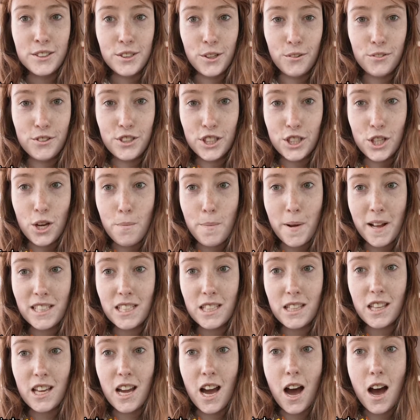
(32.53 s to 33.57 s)
So I've just got back
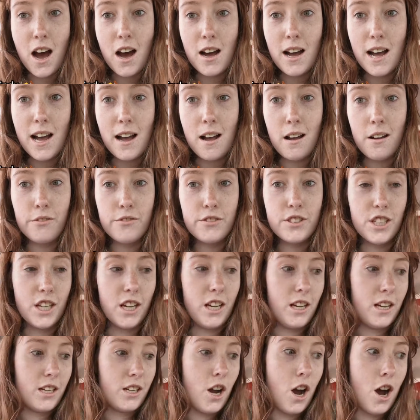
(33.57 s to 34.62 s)
to the car
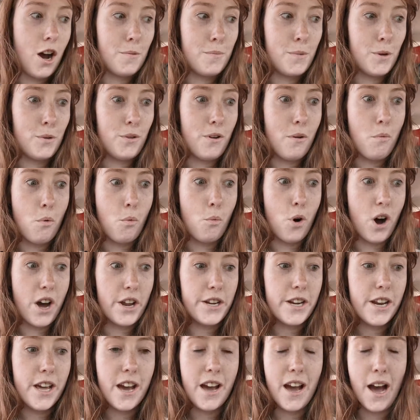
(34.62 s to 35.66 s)
after car boot number
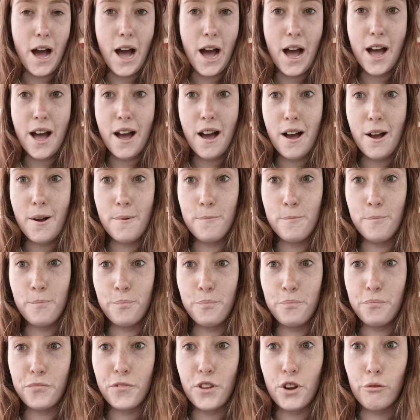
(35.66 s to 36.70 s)
one.
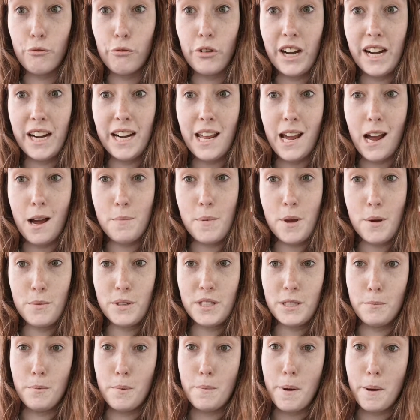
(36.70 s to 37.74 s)
Really happy with
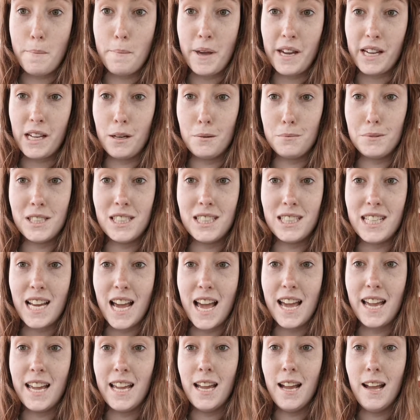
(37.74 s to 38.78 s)
some of my pickups
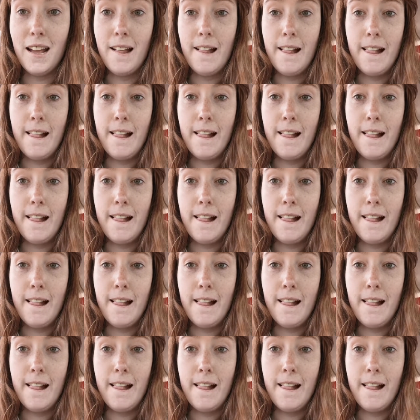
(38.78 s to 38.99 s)
today.